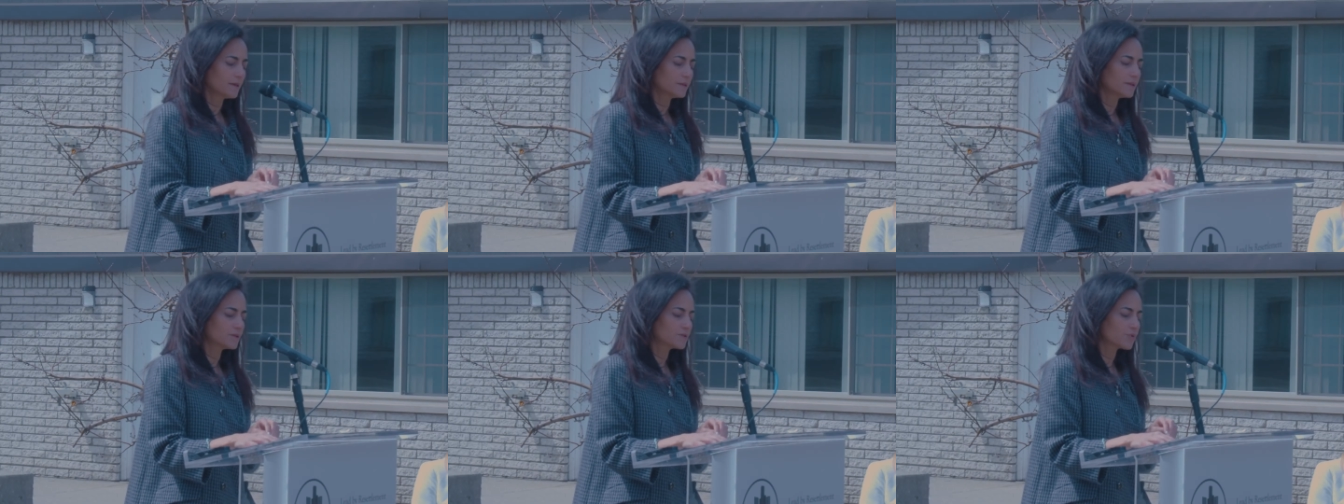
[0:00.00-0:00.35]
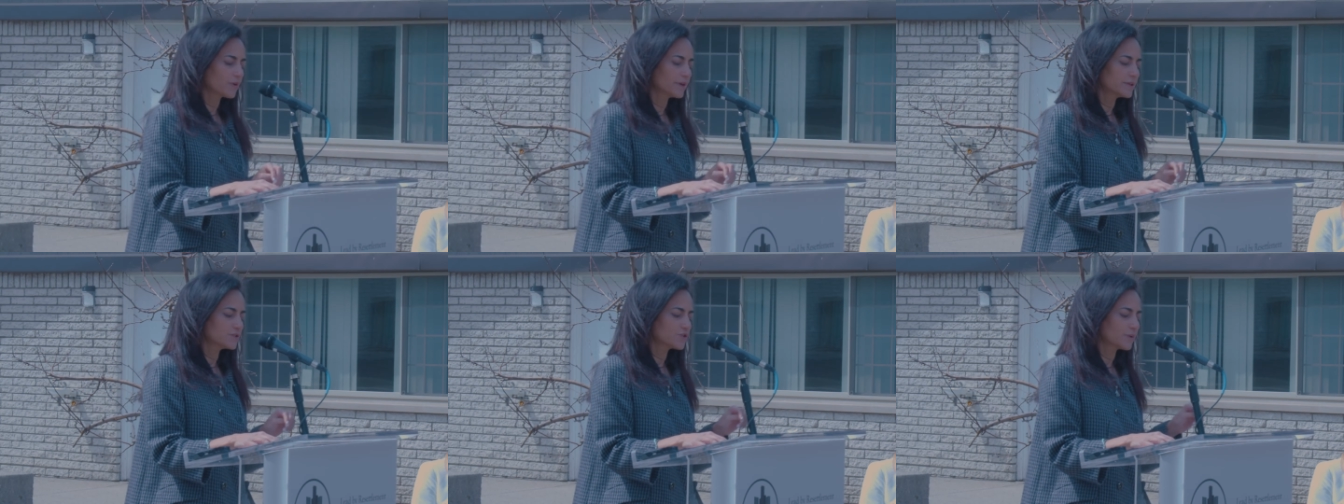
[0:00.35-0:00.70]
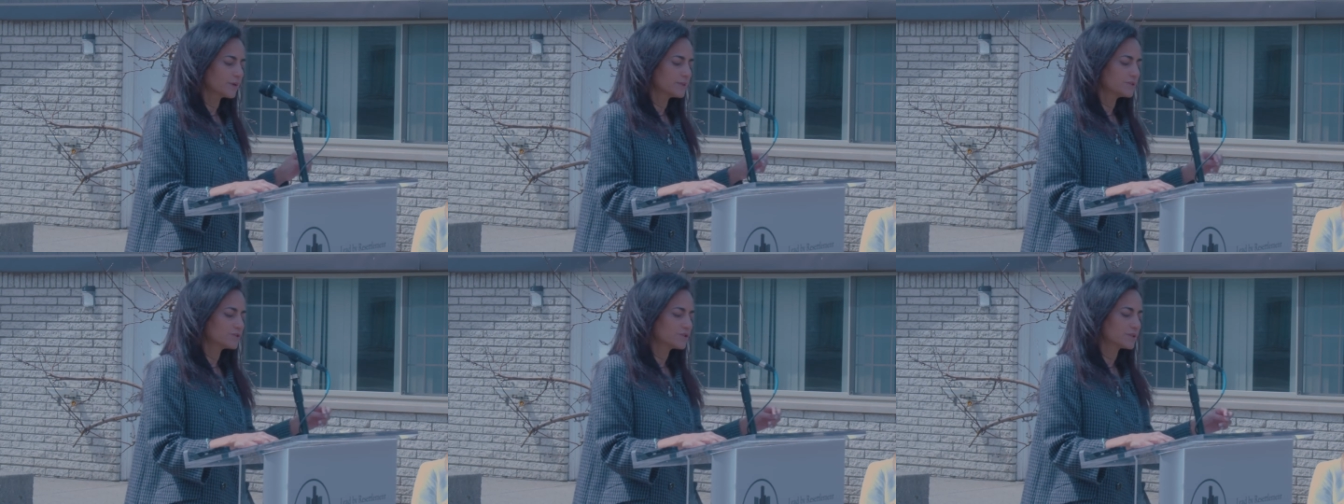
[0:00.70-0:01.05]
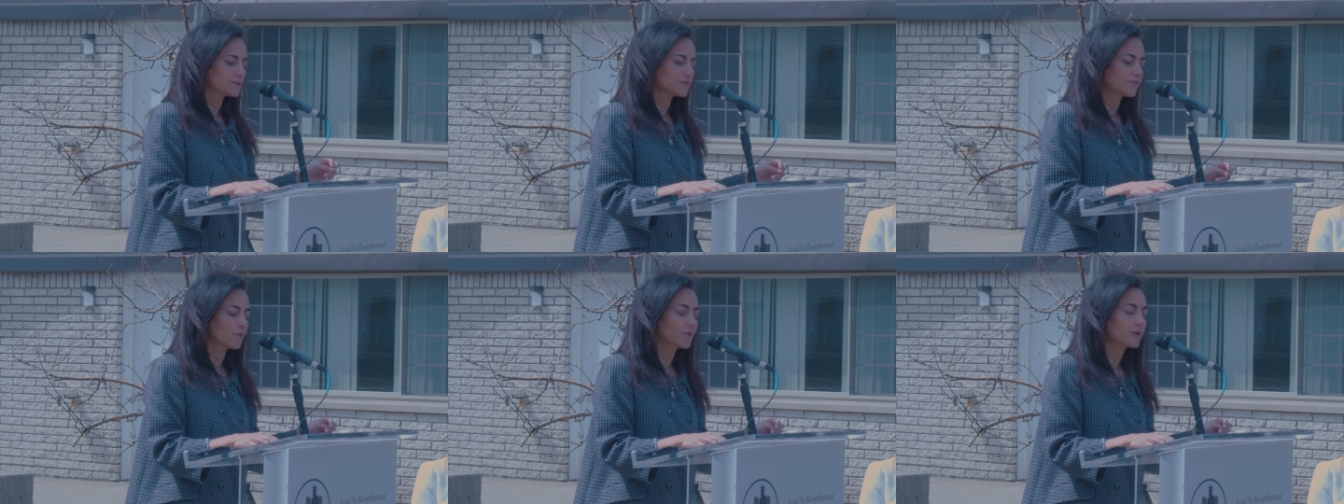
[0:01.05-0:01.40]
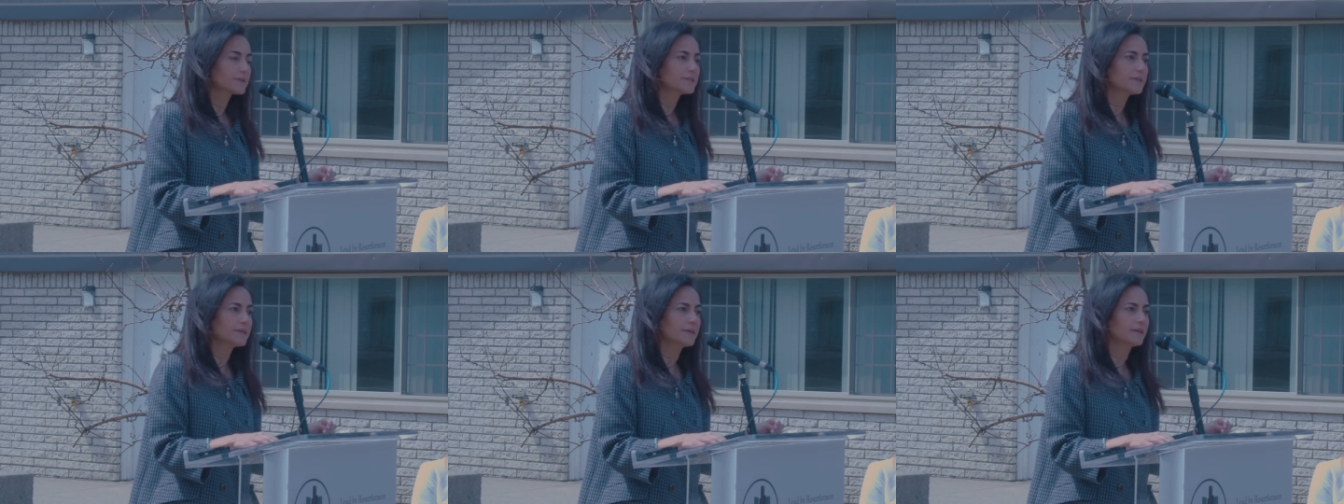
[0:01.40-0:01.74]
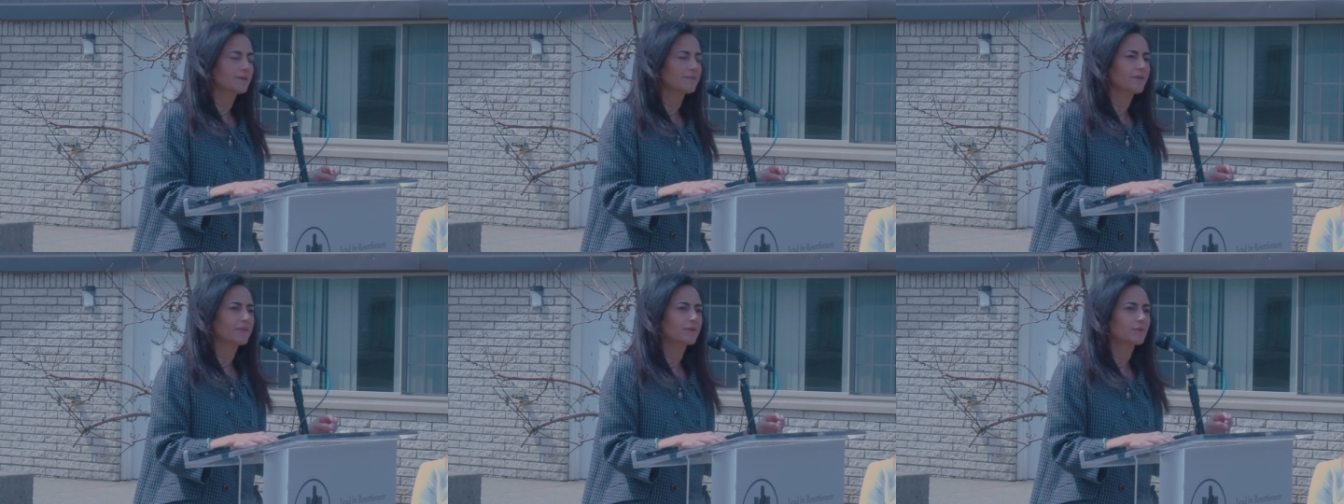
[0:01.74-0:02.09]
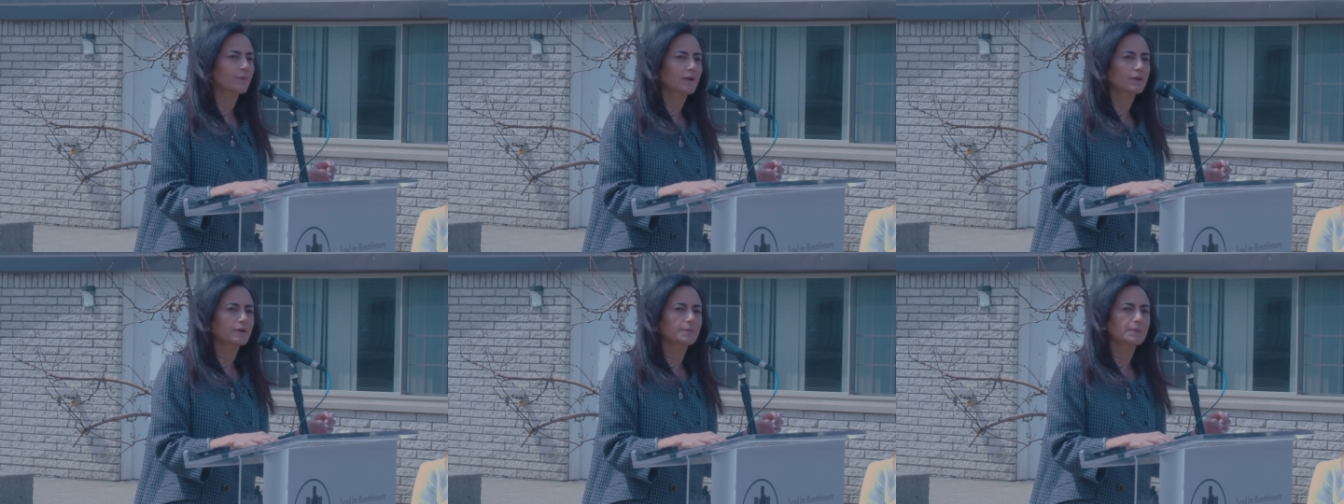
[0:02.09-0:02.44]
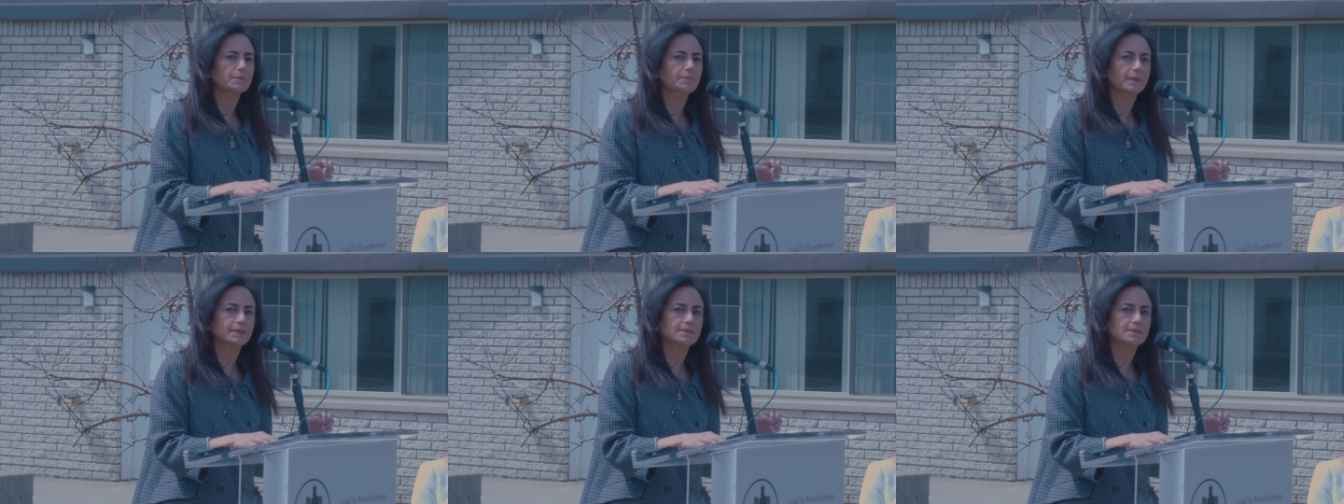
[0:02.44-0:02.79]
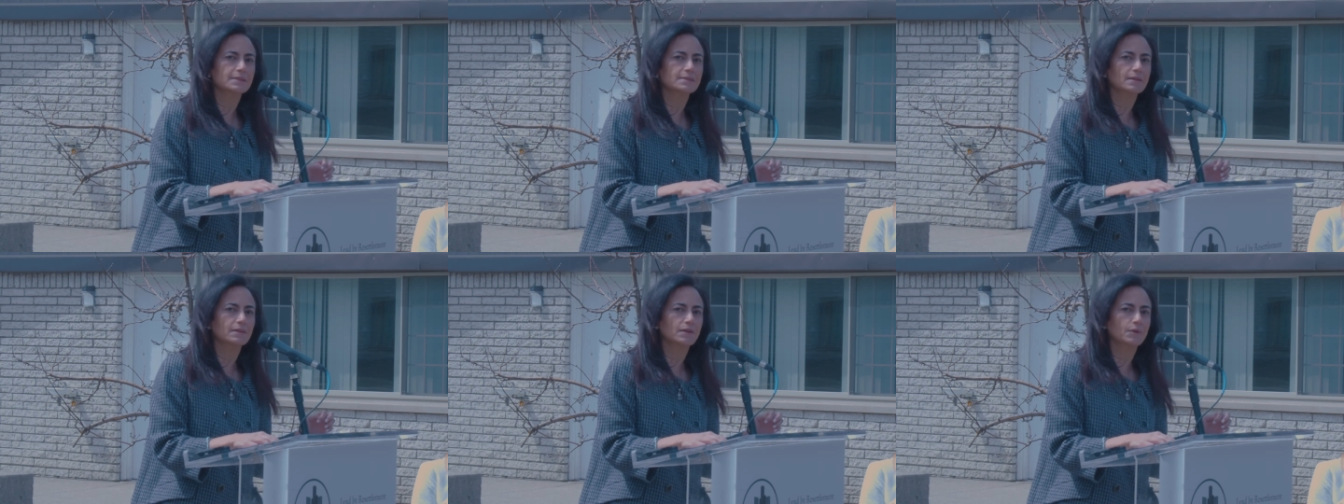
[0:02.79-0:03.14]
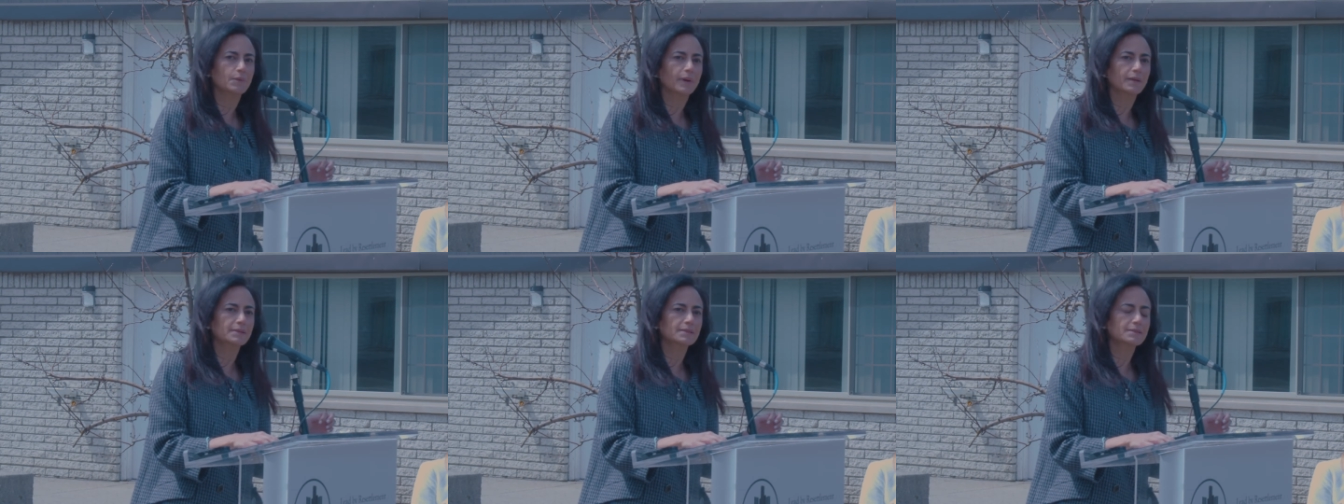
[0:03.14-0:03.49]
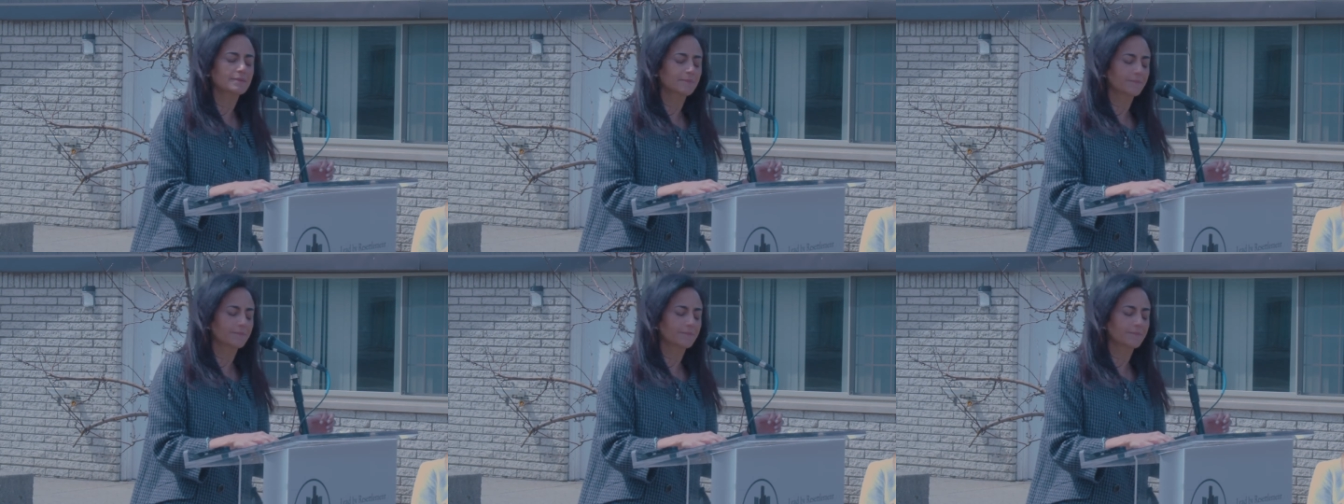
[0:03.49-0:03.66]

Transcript: Detroit joins just 14 of other welcoming places in the U.S.